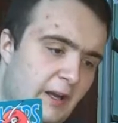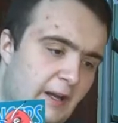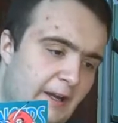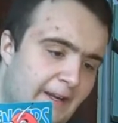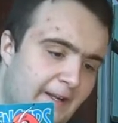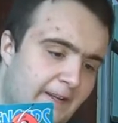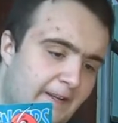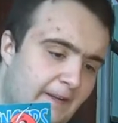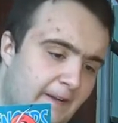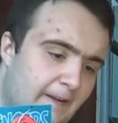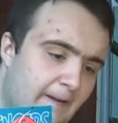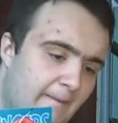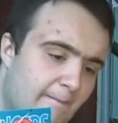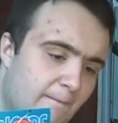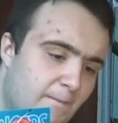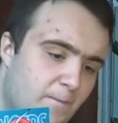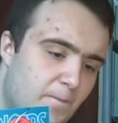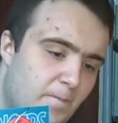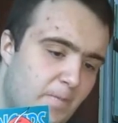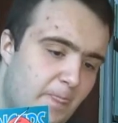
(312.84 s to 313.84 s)
And
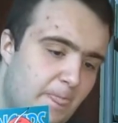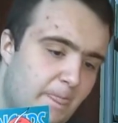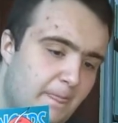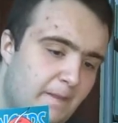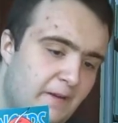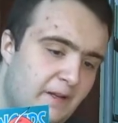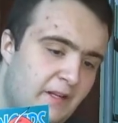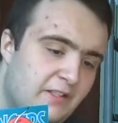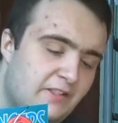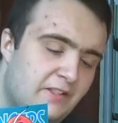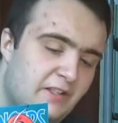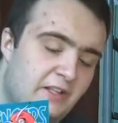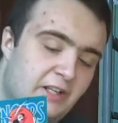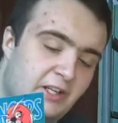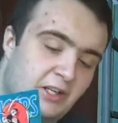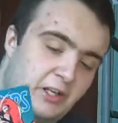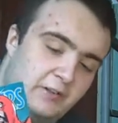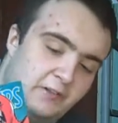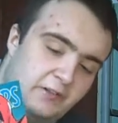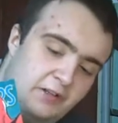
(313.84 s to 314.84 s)

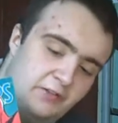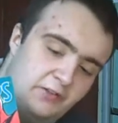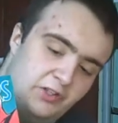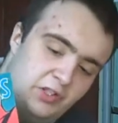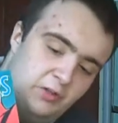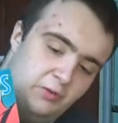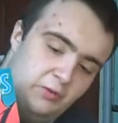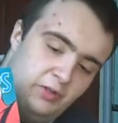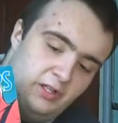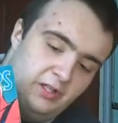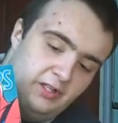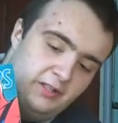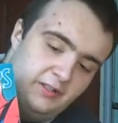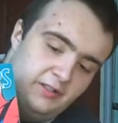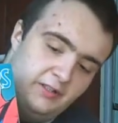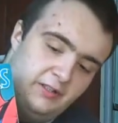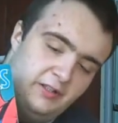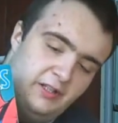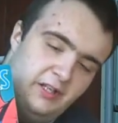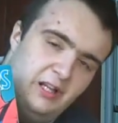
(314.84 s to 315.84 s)
it kind of gives you,
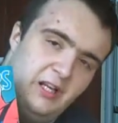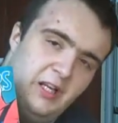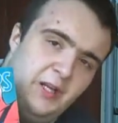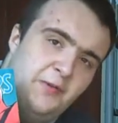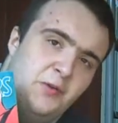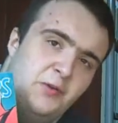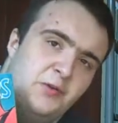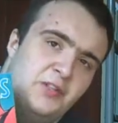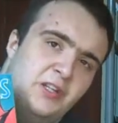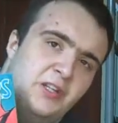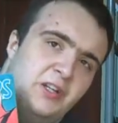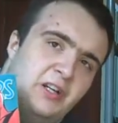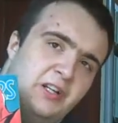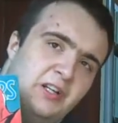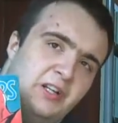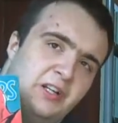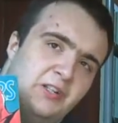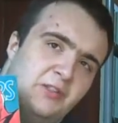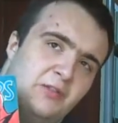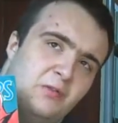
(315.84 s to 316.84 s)
like, if you see
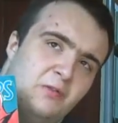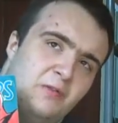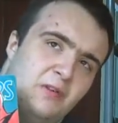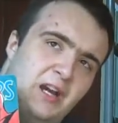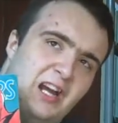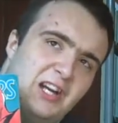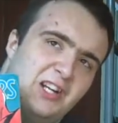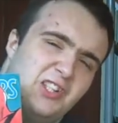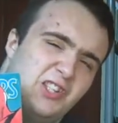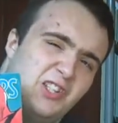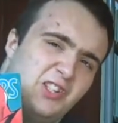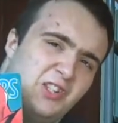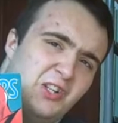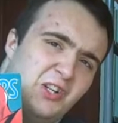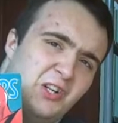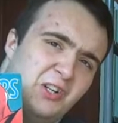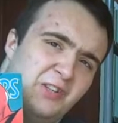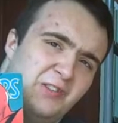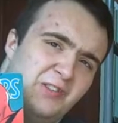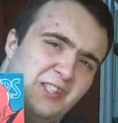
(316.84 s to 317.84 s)
like a sort of hash
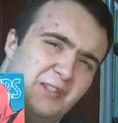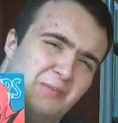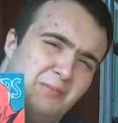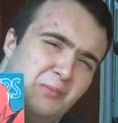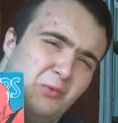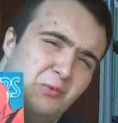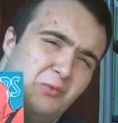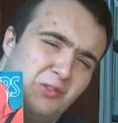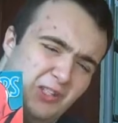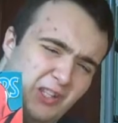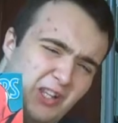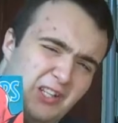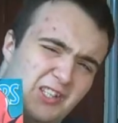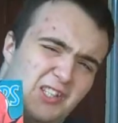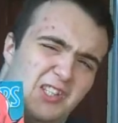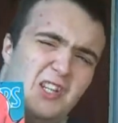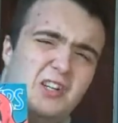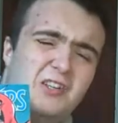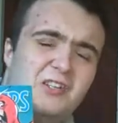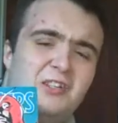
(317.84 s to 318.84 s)
star symbol, like a
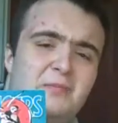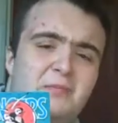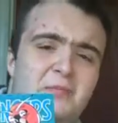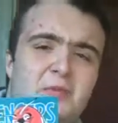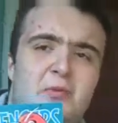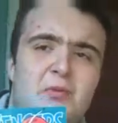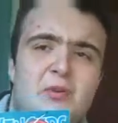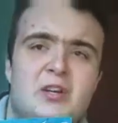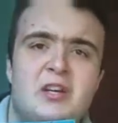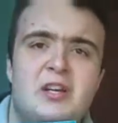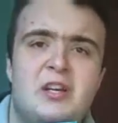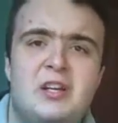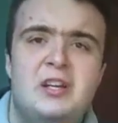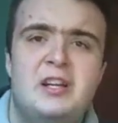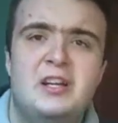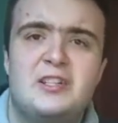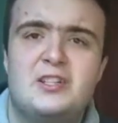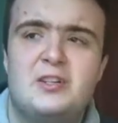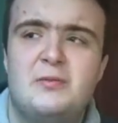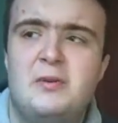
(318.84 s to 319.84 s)
star symbol
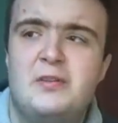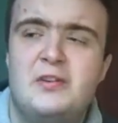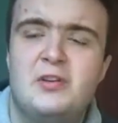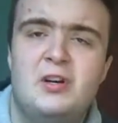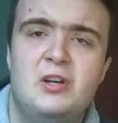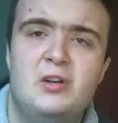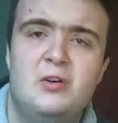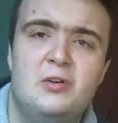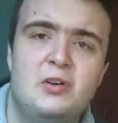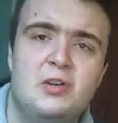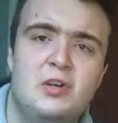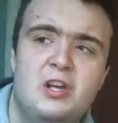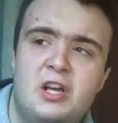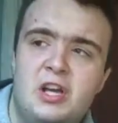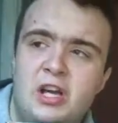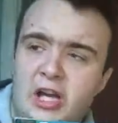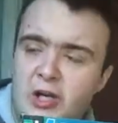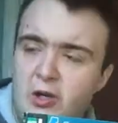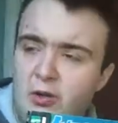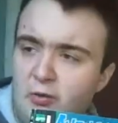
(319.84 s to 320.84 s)
next to a bit of dialogue,
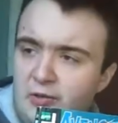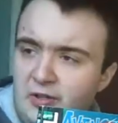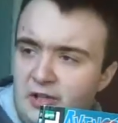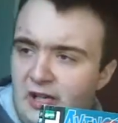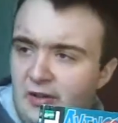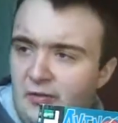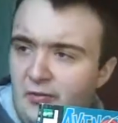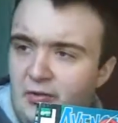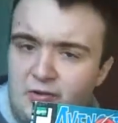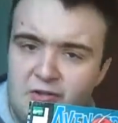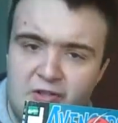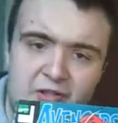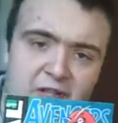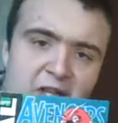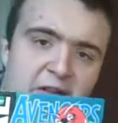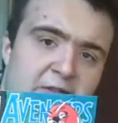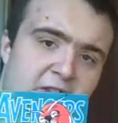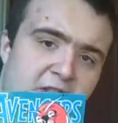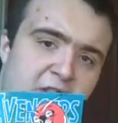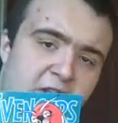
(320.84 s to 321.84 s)
and you look down, you'll see
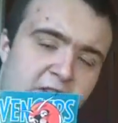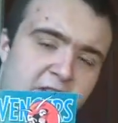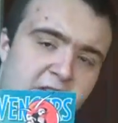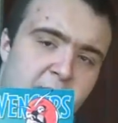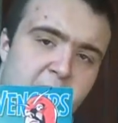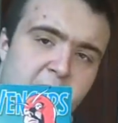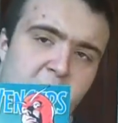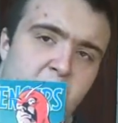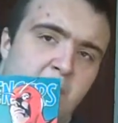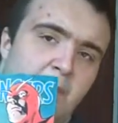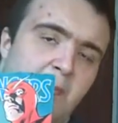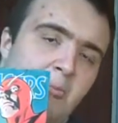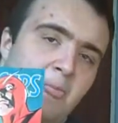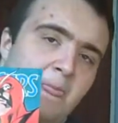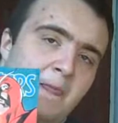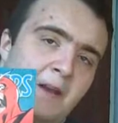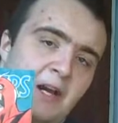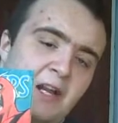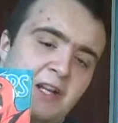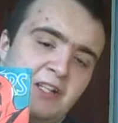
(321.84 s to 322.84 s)
another star symbol,
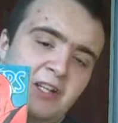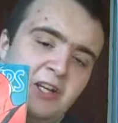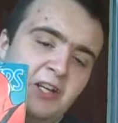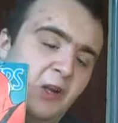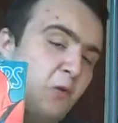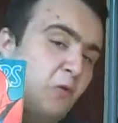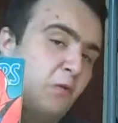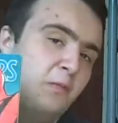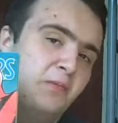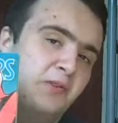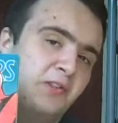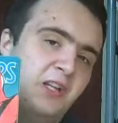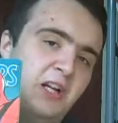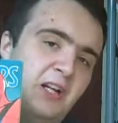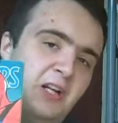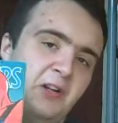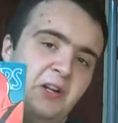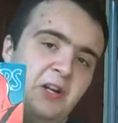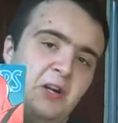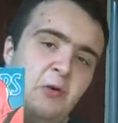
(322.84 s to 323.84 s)
and it's like a note from
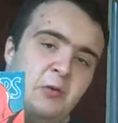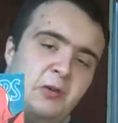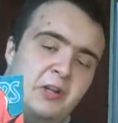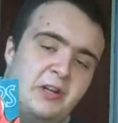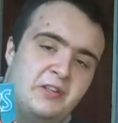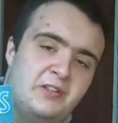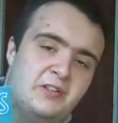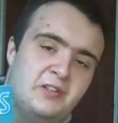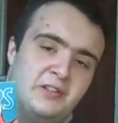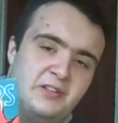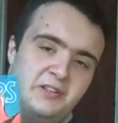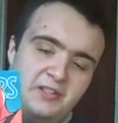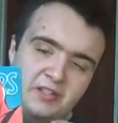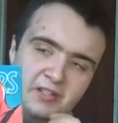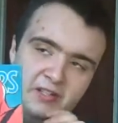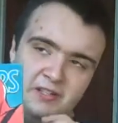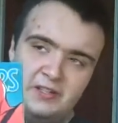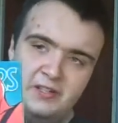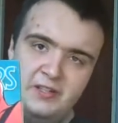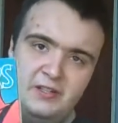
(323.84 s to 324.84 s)
Stanley or the editor
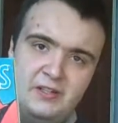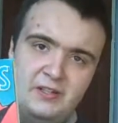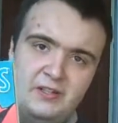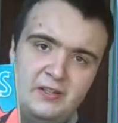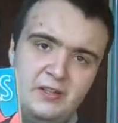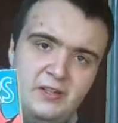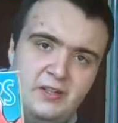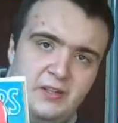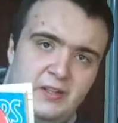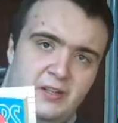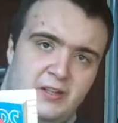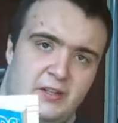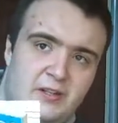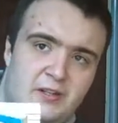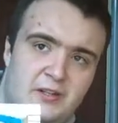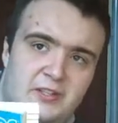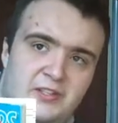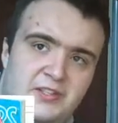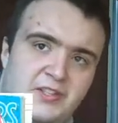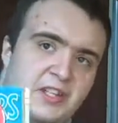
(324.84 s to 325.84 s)
saying,
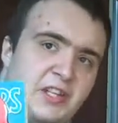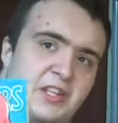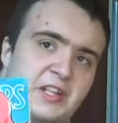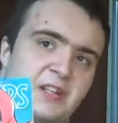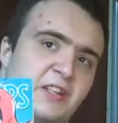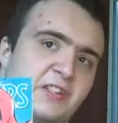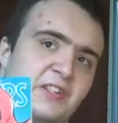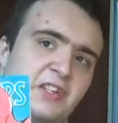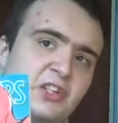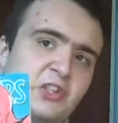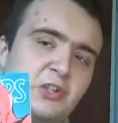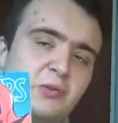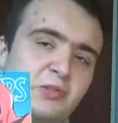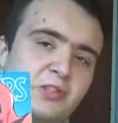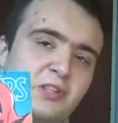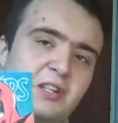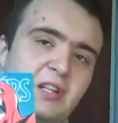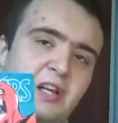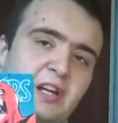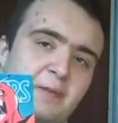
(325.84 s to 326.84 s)
see this issue,
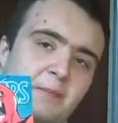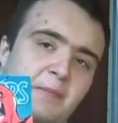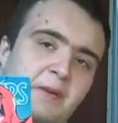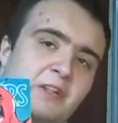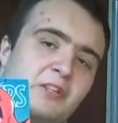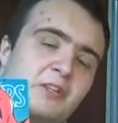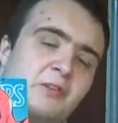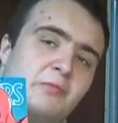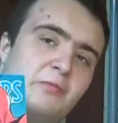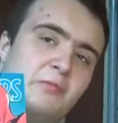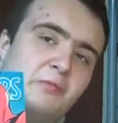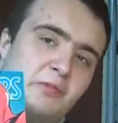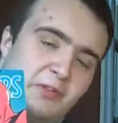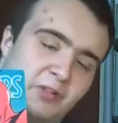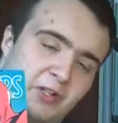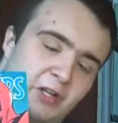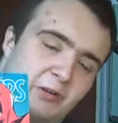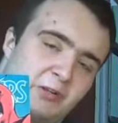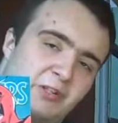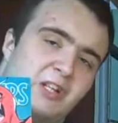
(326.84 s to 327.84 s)
see that, to,
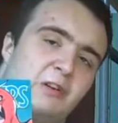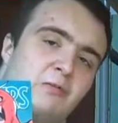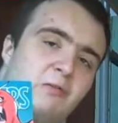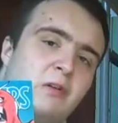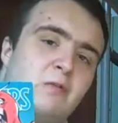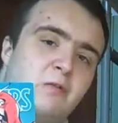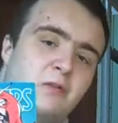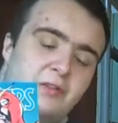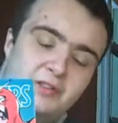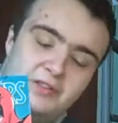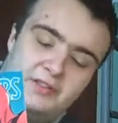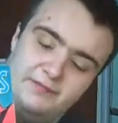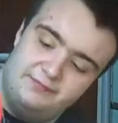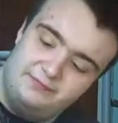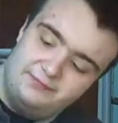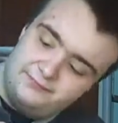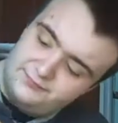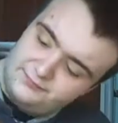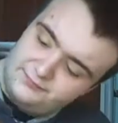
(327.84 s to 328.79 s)
it's like a reference.